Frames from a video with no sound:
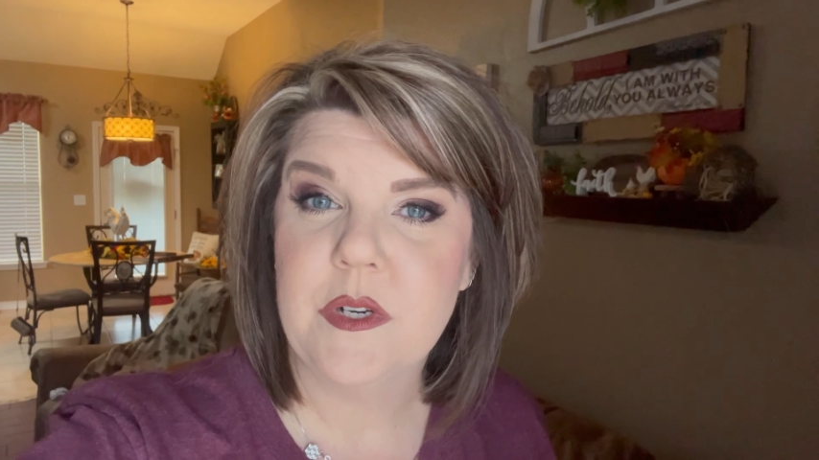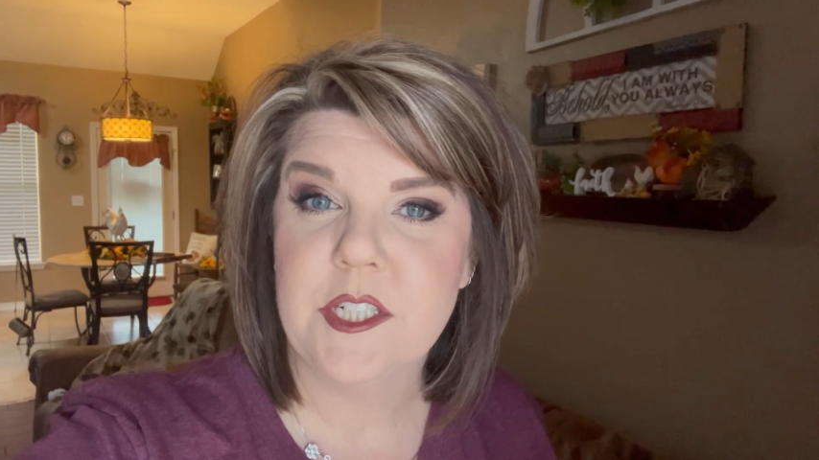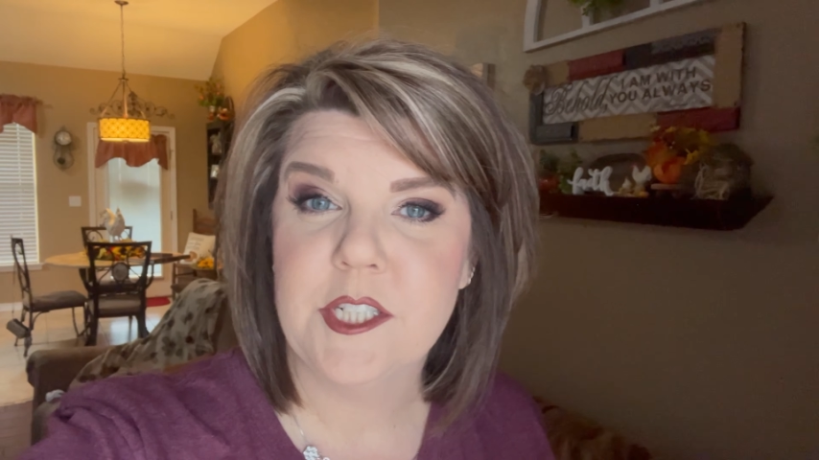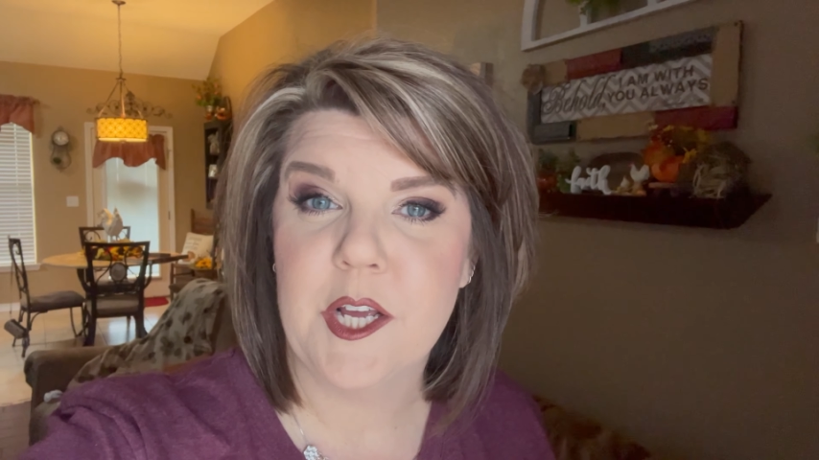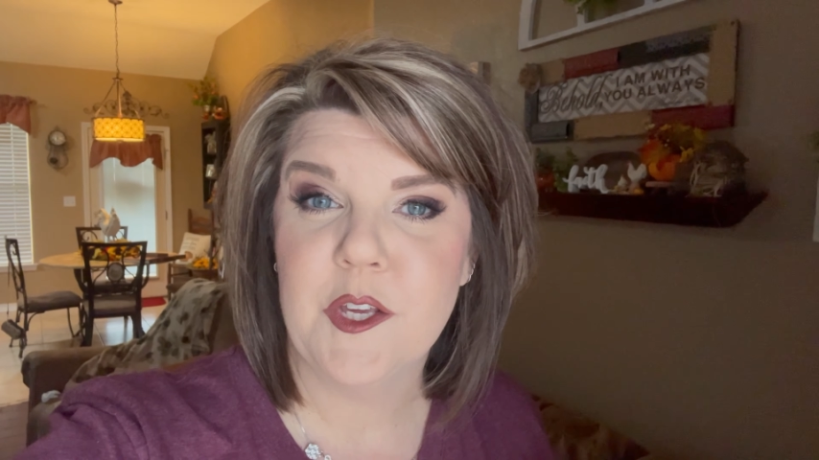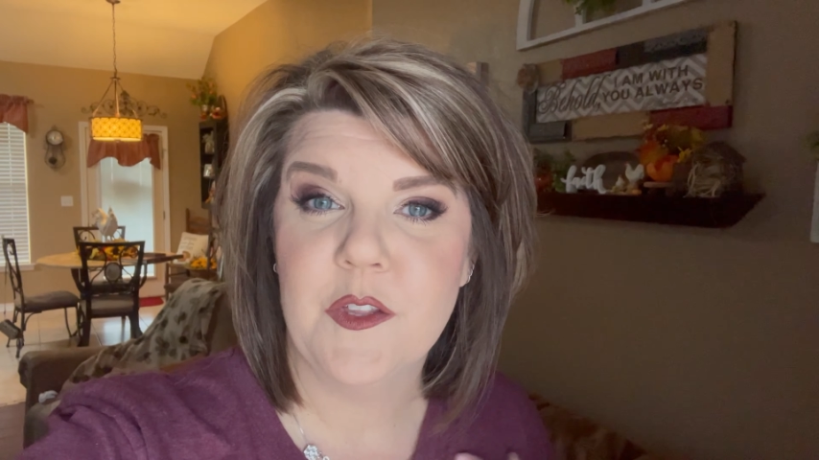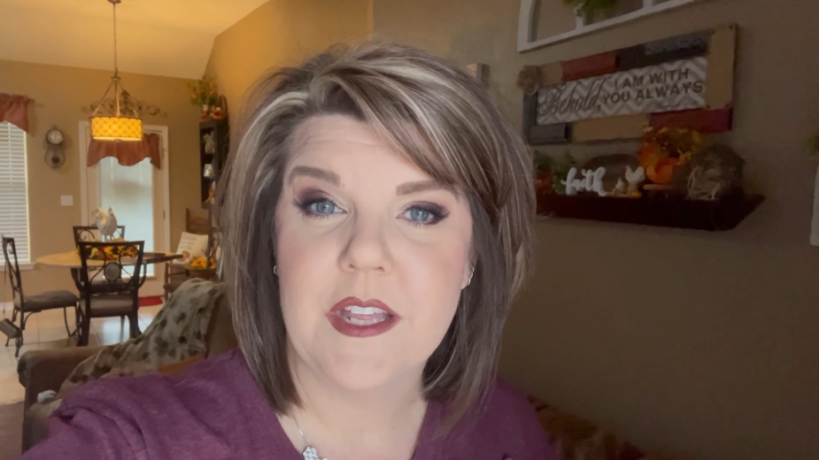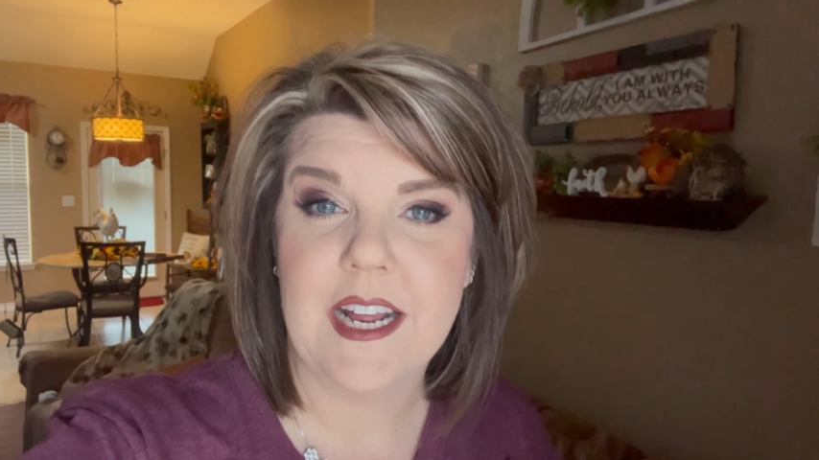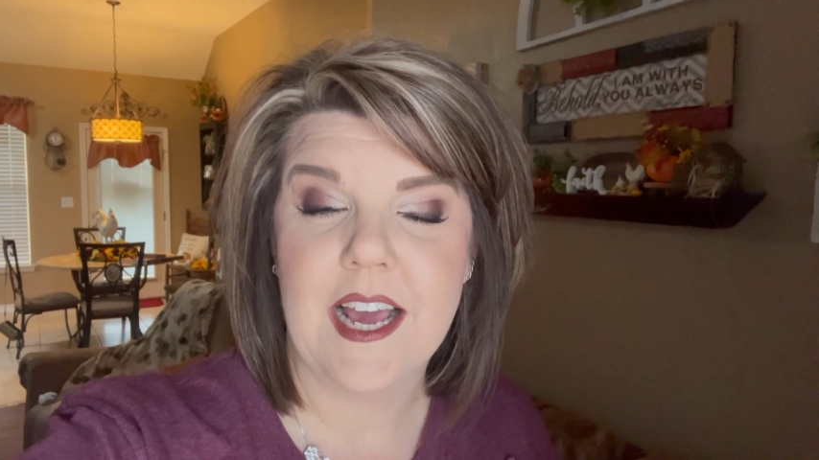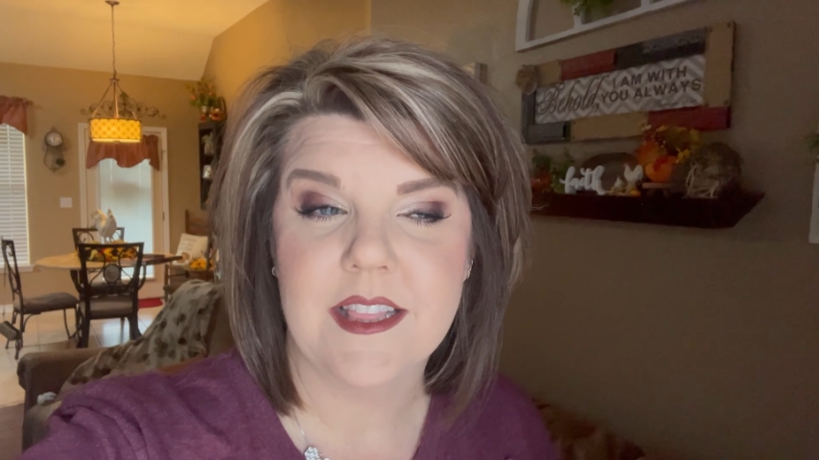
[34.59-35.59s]
to show you that
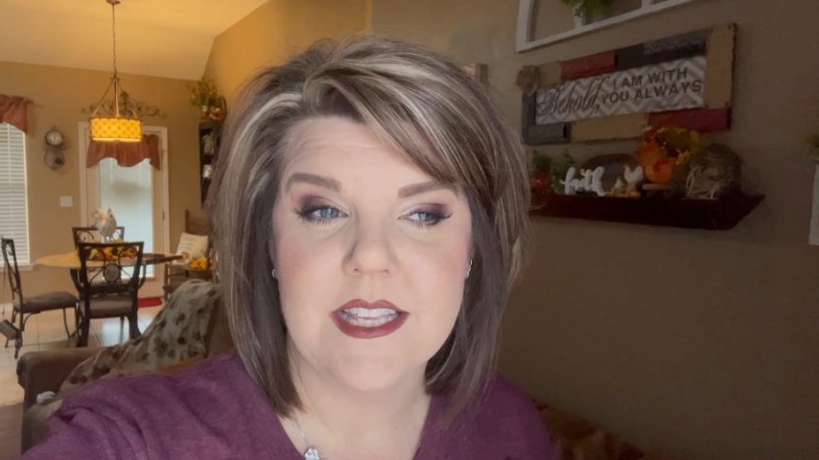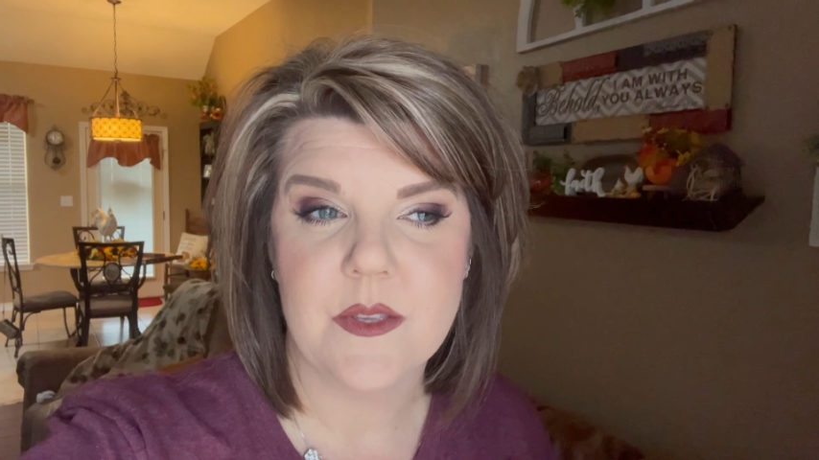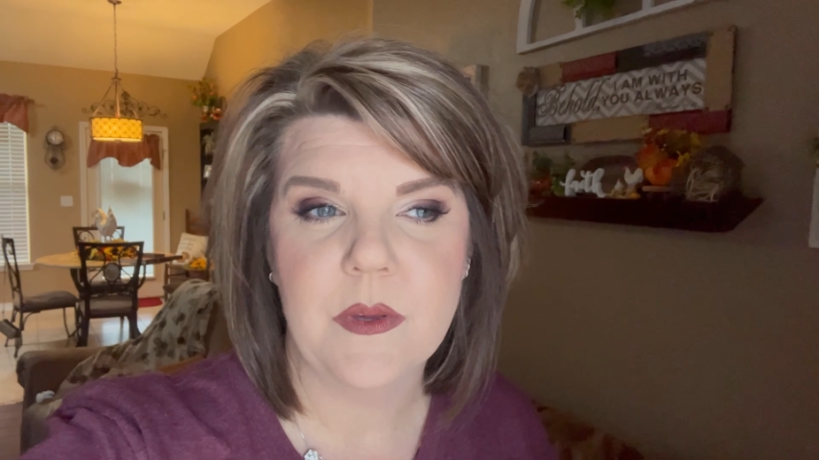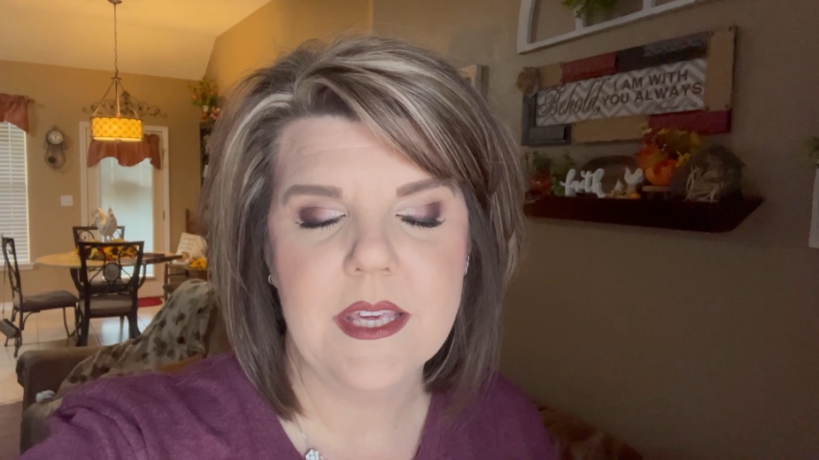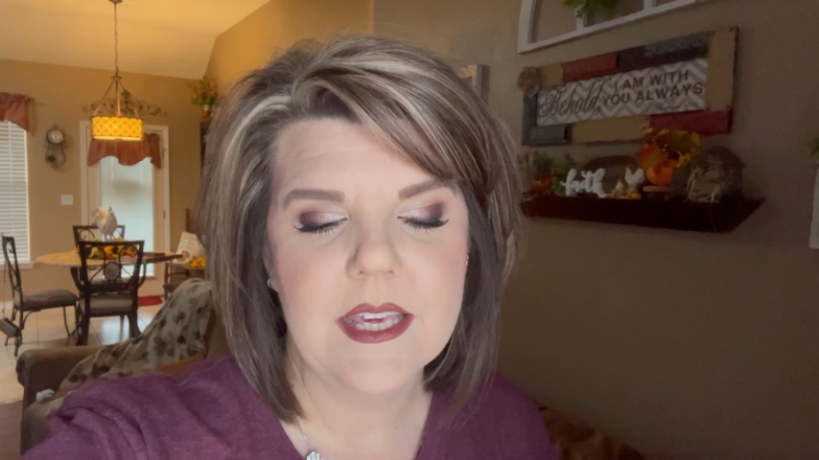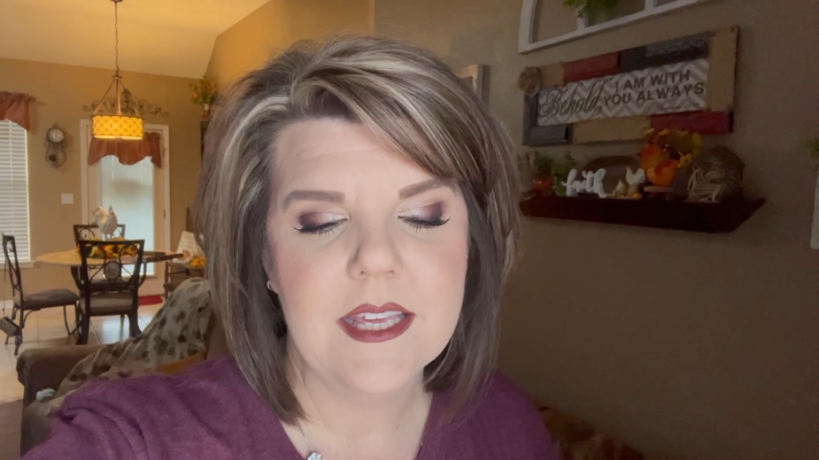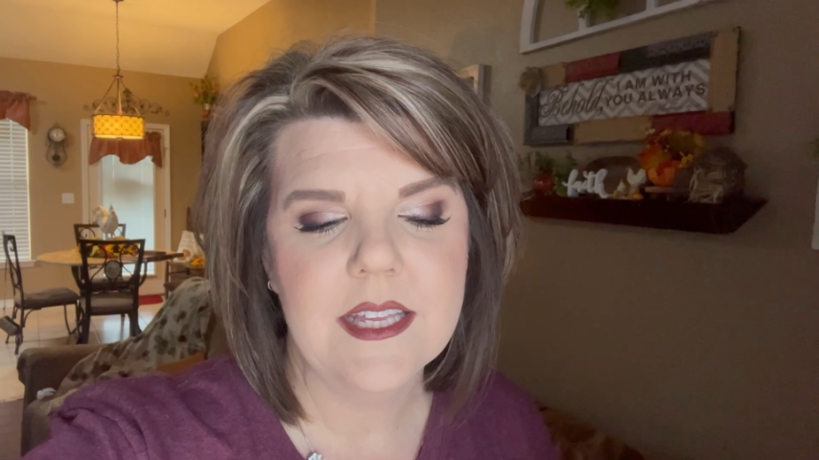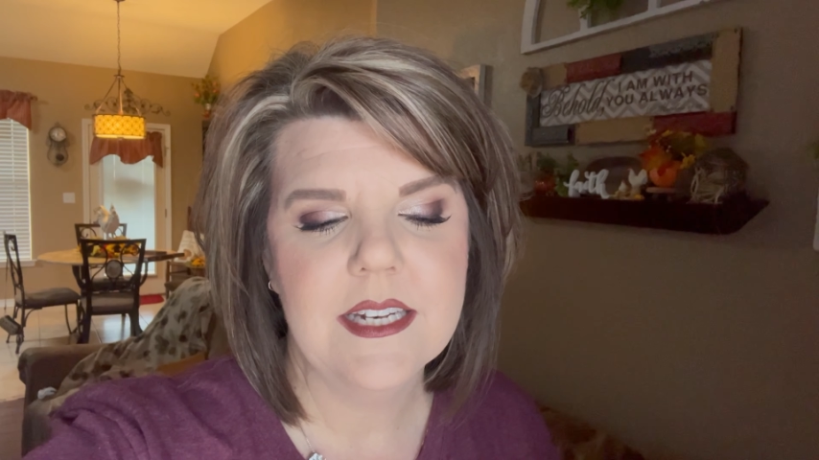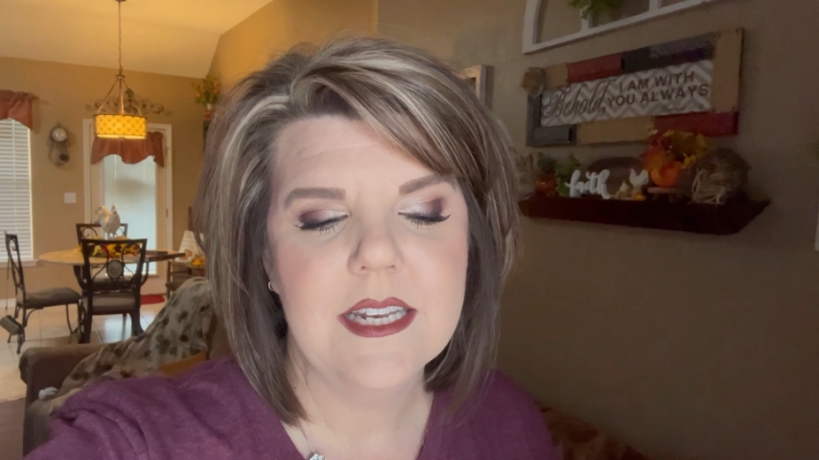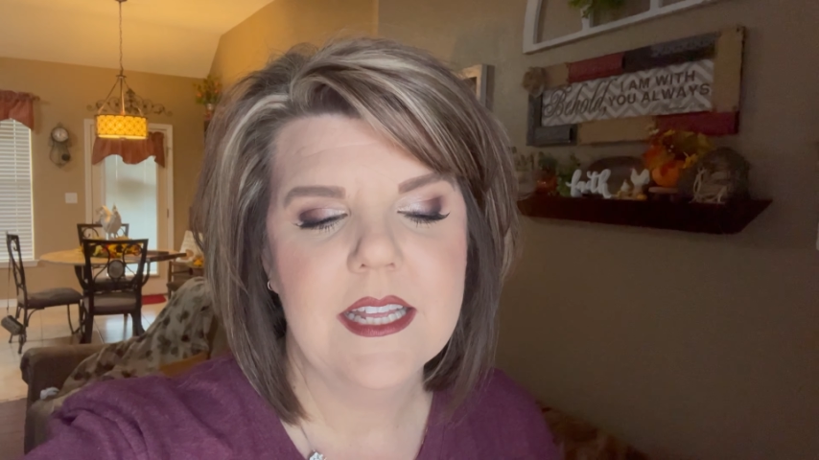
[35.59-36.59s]
I got this
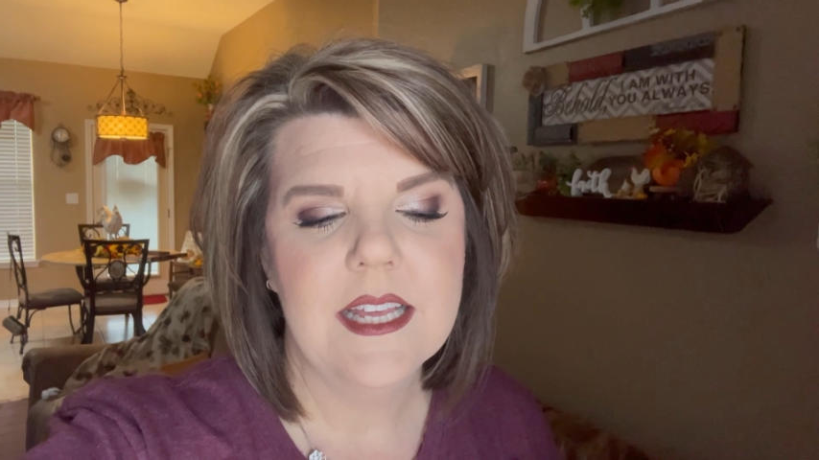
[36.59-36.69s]
weekend.